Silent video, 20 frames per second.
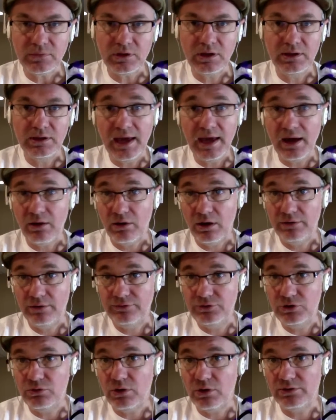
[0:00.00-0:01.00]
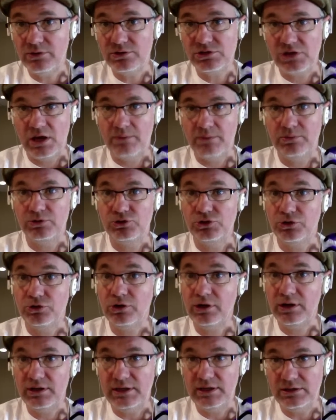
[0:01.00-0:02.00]
Now, a few other samples you're
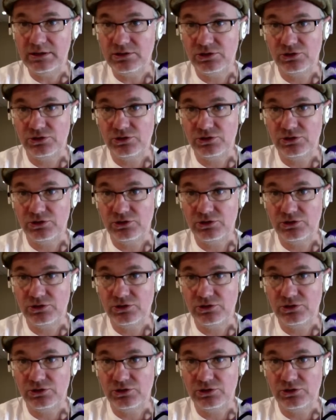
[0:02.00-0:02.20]
going to need to